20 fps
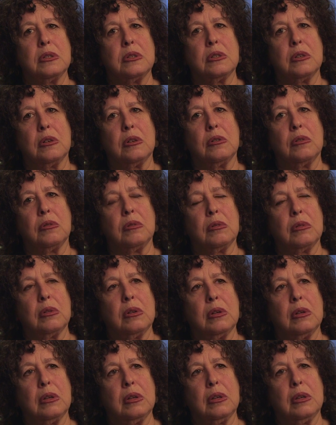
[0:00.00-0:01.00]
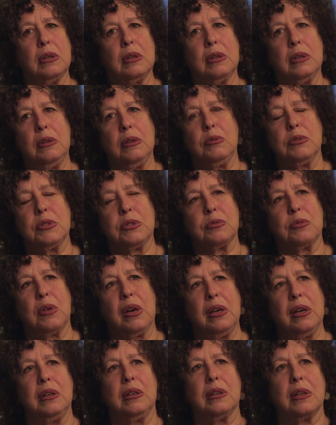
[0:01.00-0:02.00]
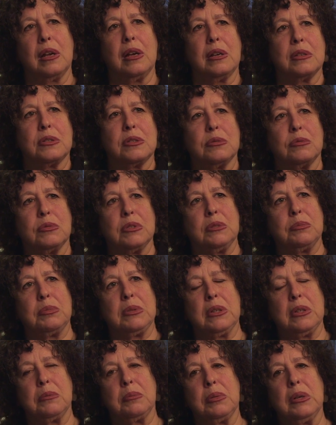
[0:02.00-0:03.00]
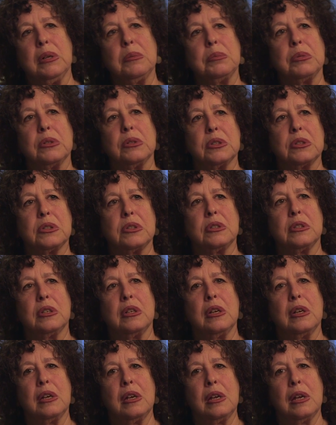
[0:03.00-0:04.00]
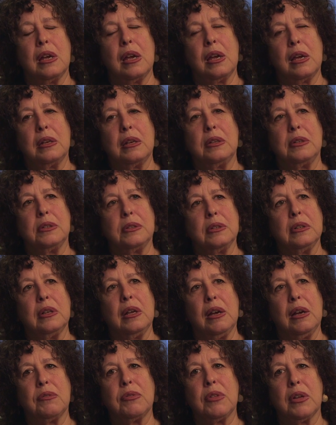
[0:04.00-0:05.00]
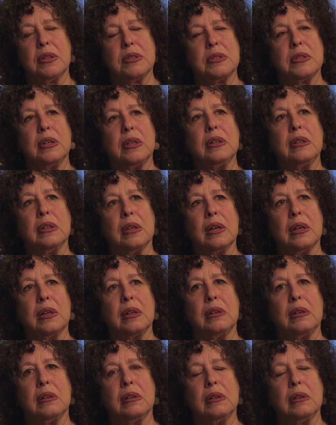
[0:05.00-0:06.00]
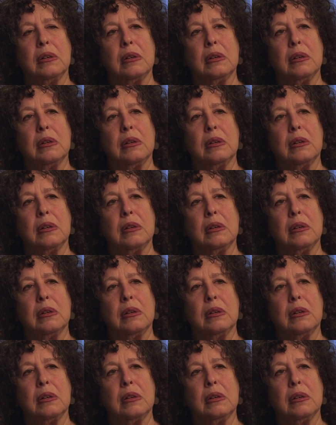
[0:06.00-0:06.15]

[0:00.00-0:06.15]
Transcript: So he was writing as it was being published, and he did have that deadline.